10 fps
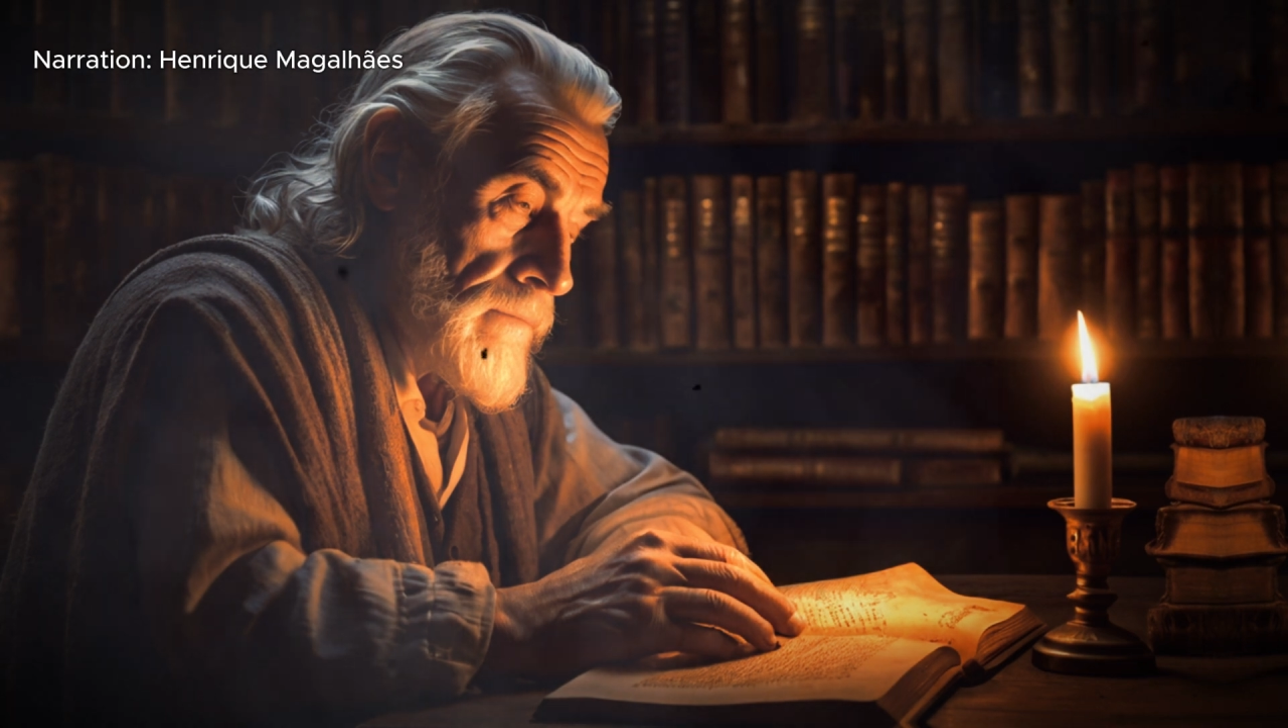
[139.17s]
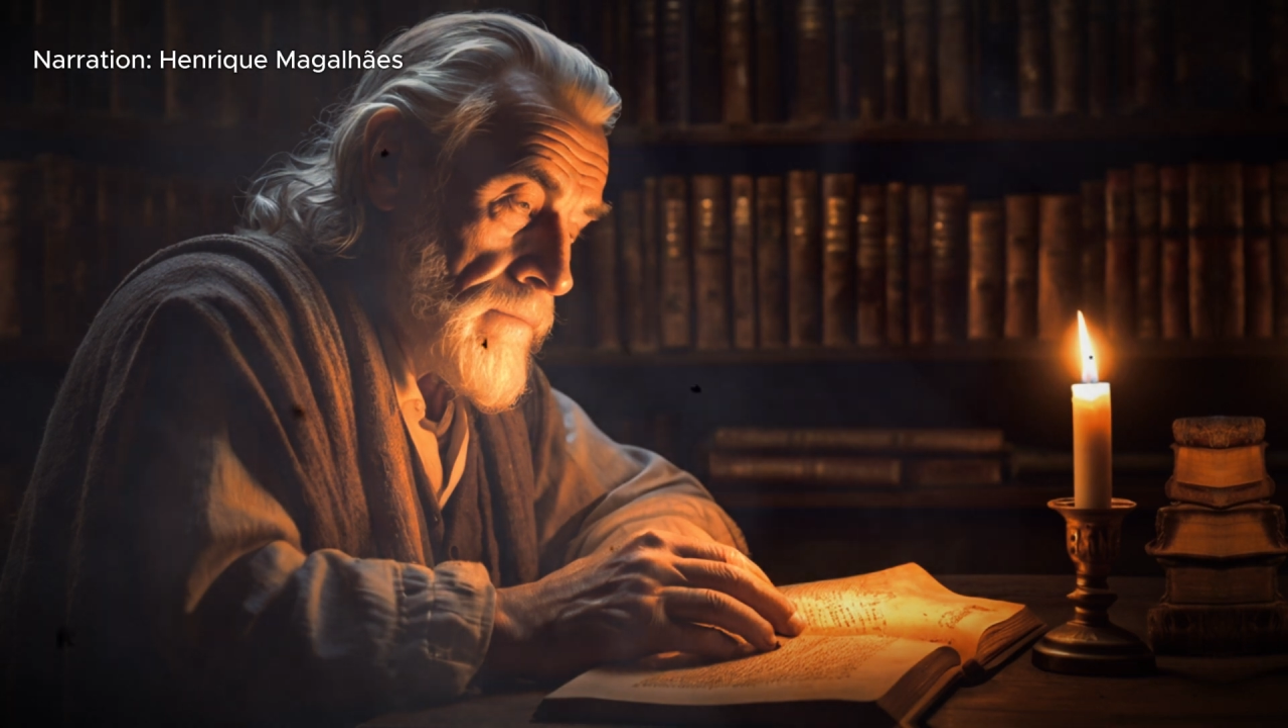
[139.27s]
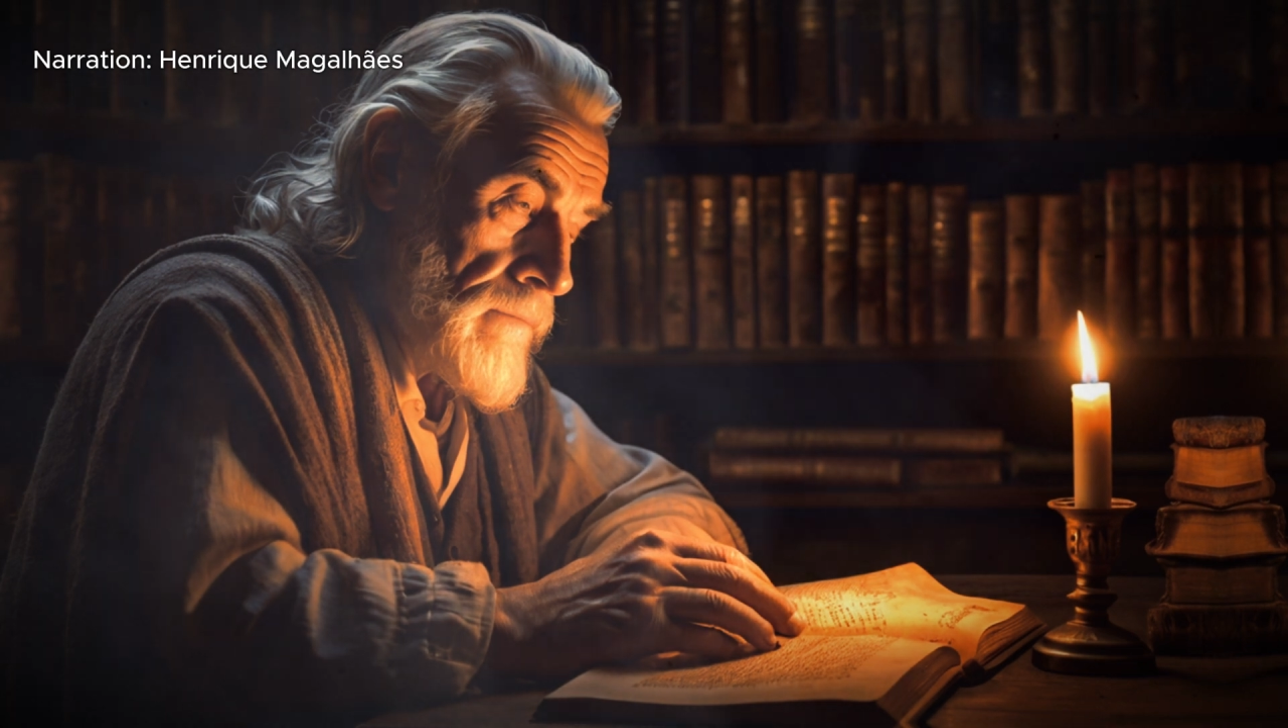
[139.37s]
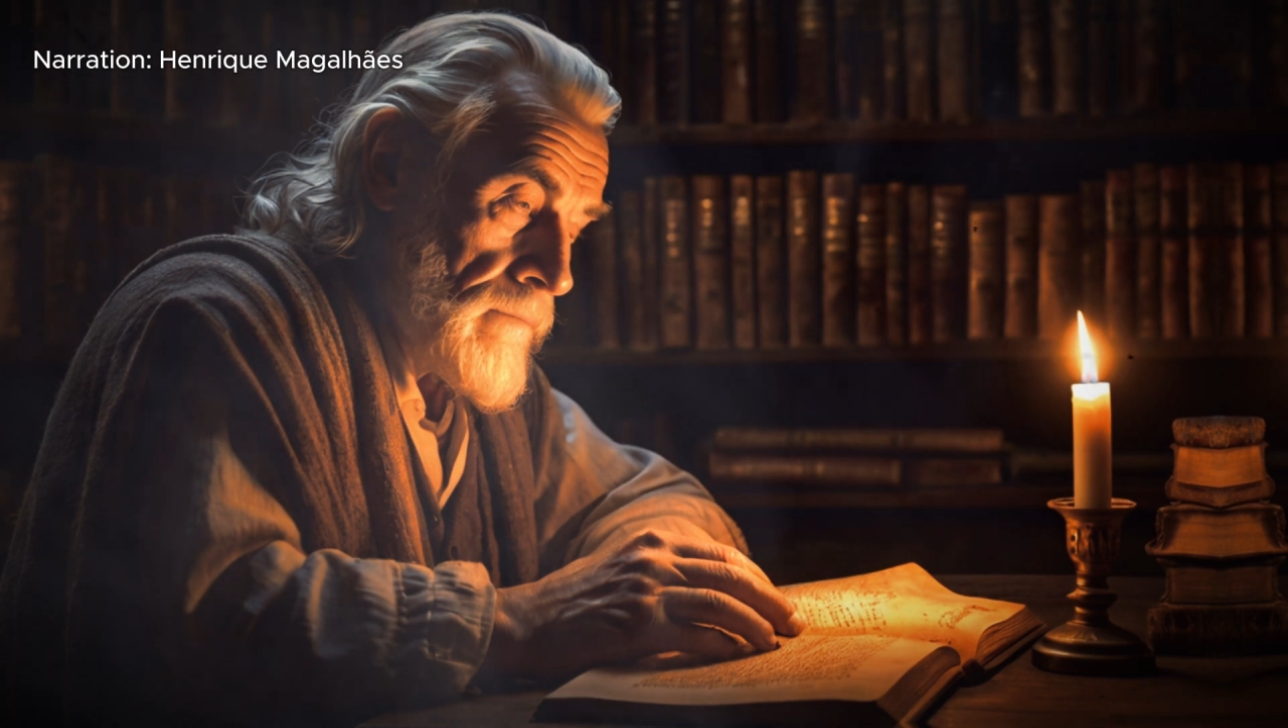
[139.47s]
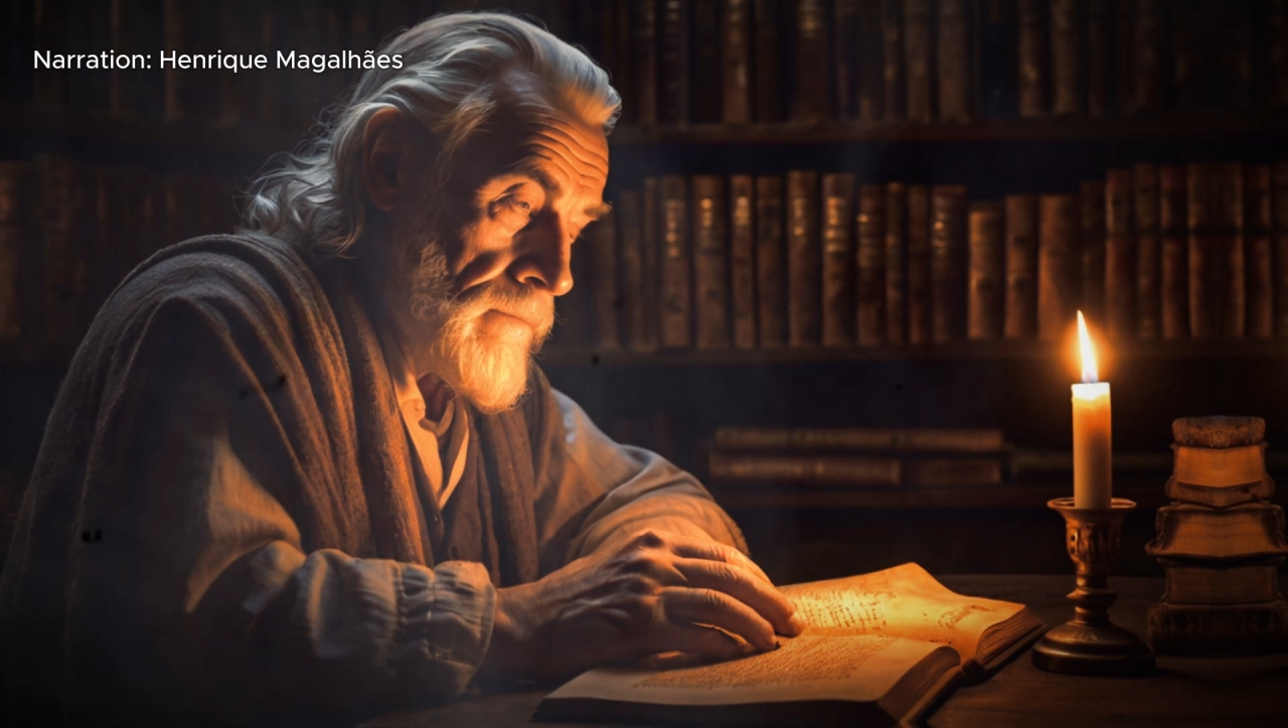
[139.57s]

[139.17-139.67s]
or being